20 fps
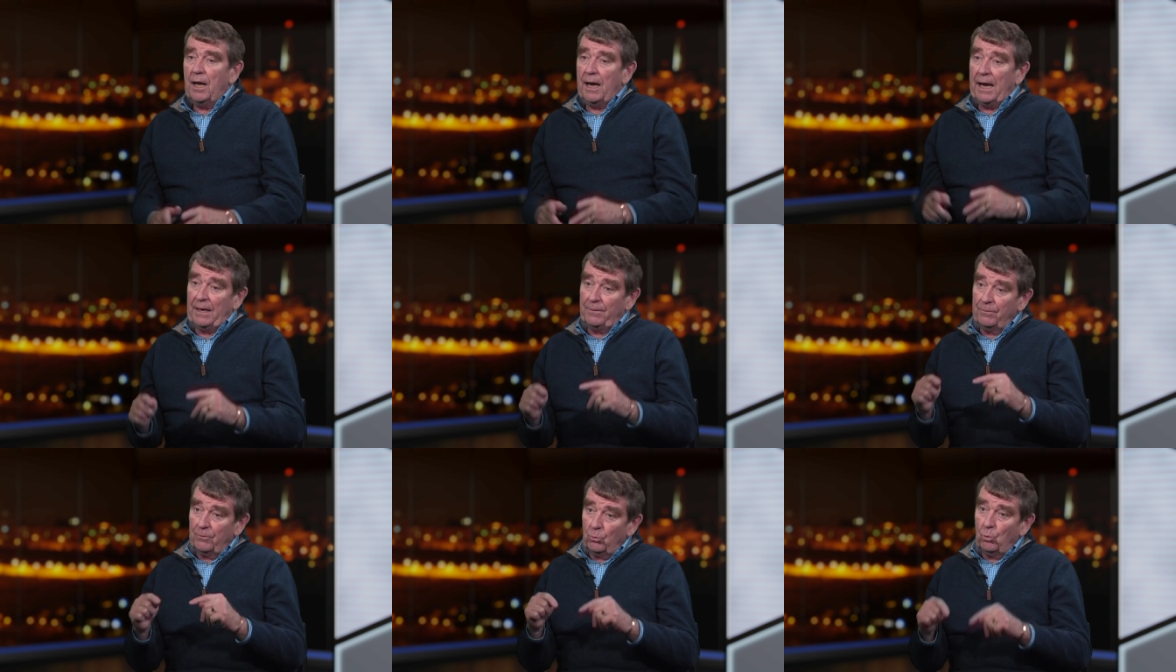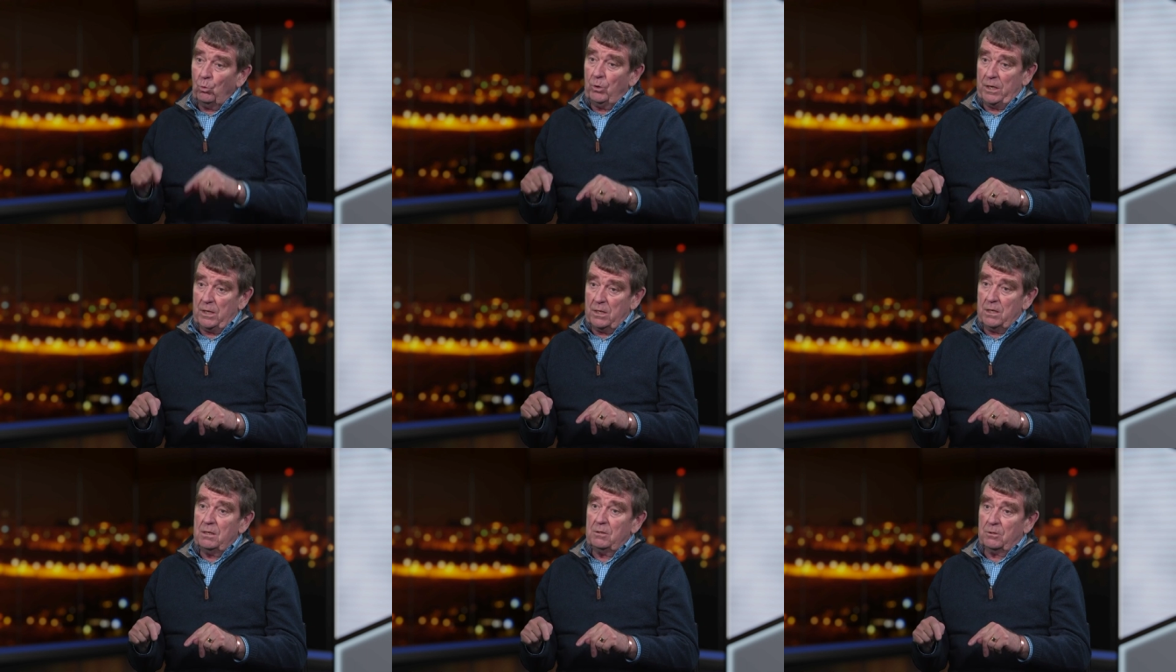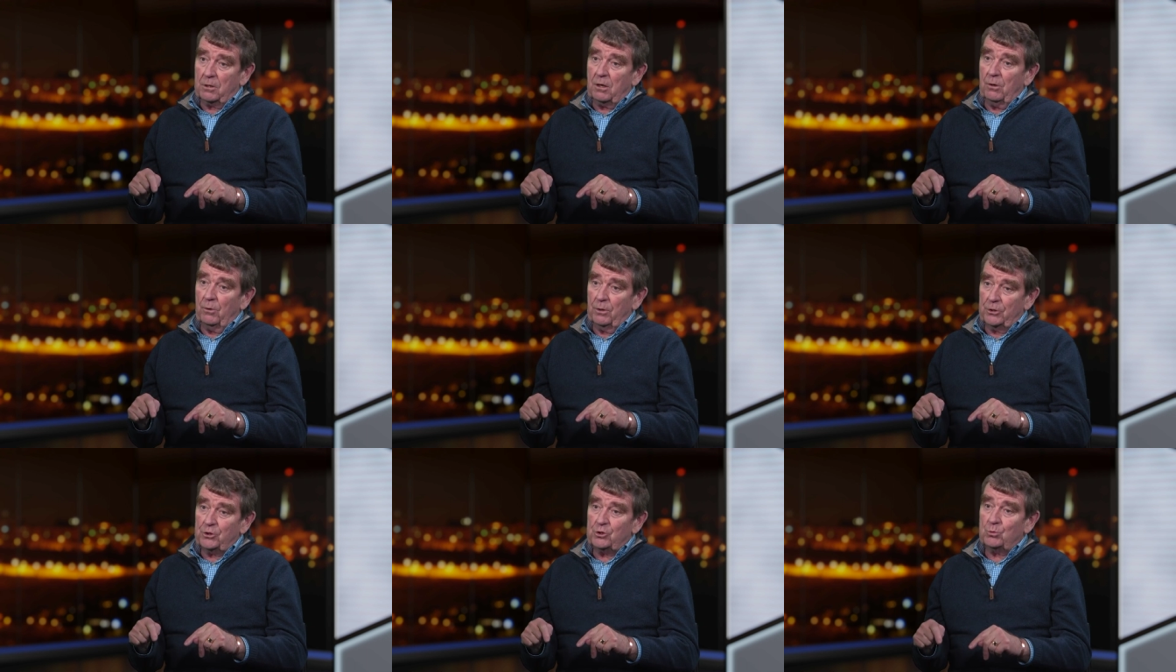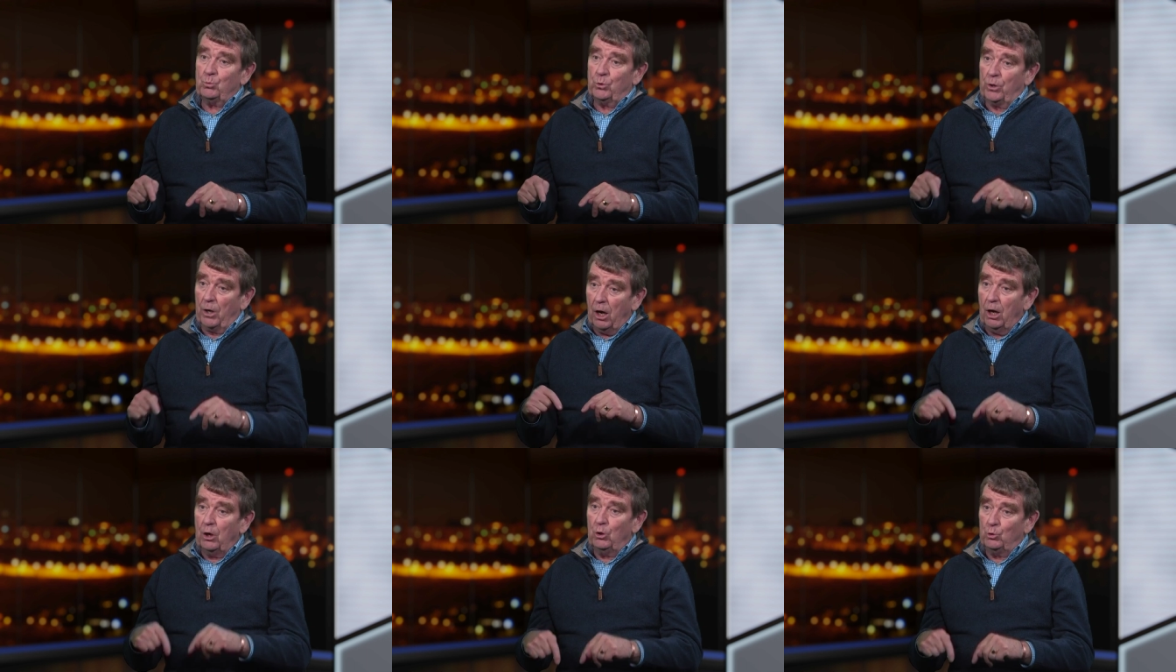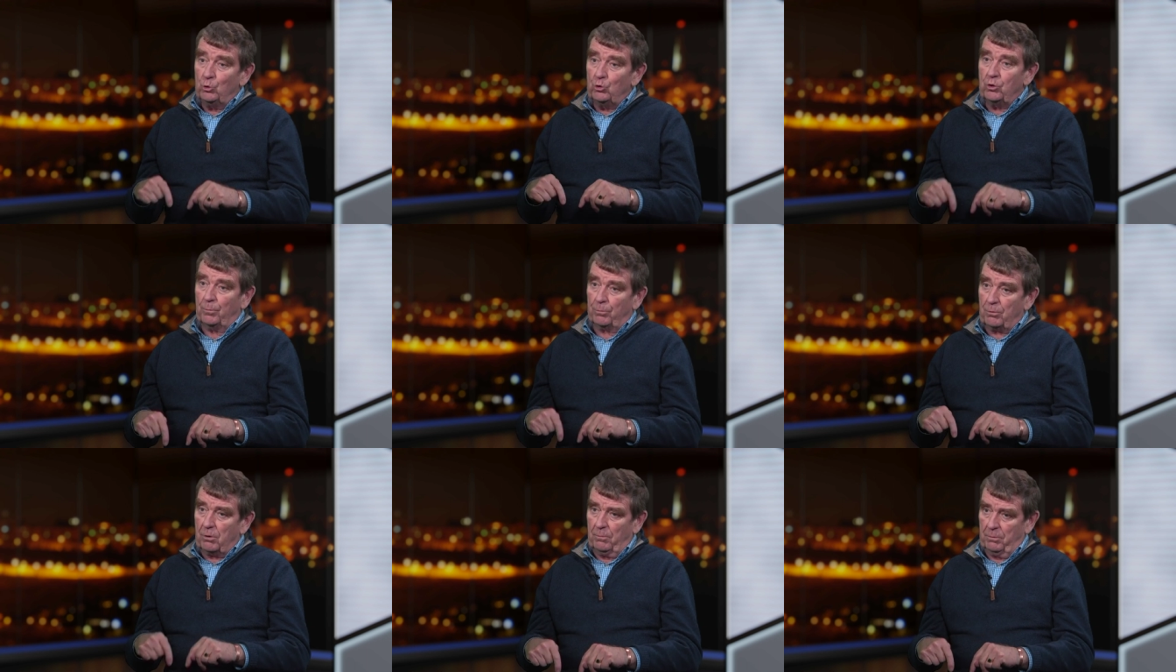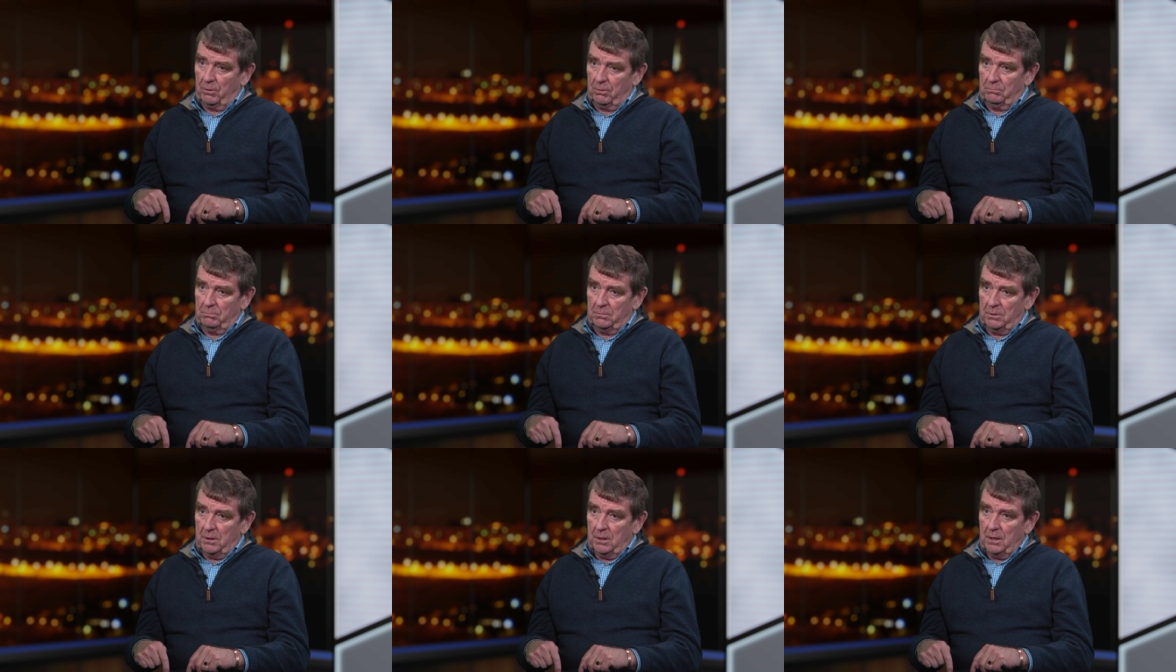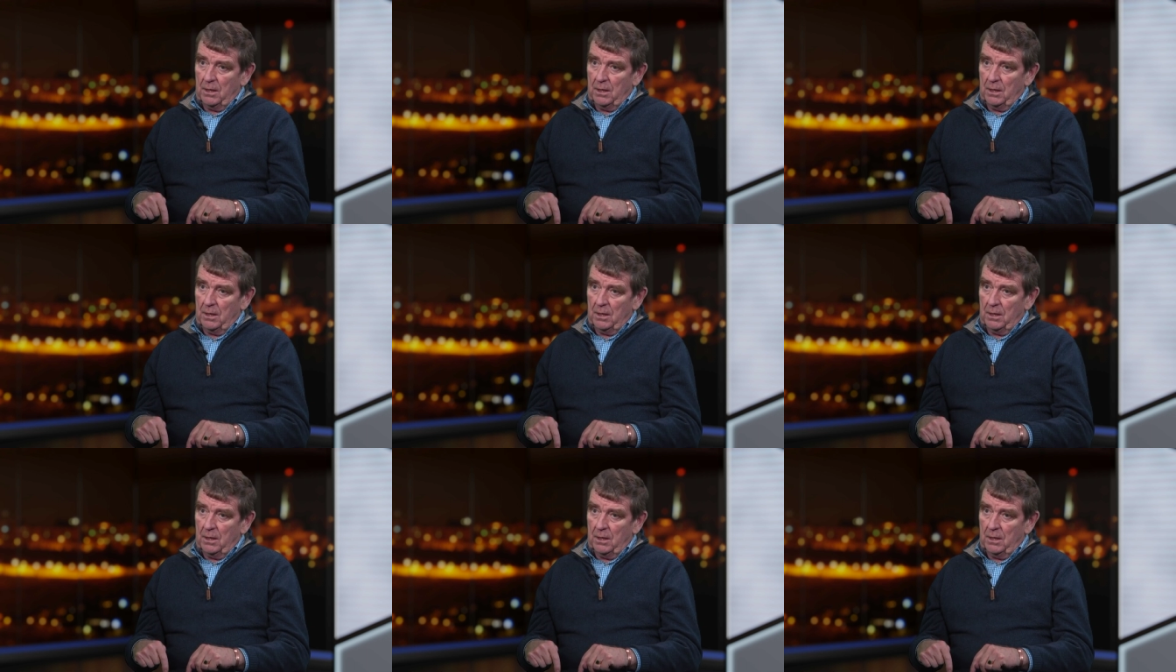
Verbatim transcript: and that we, the coalition, would own the problem.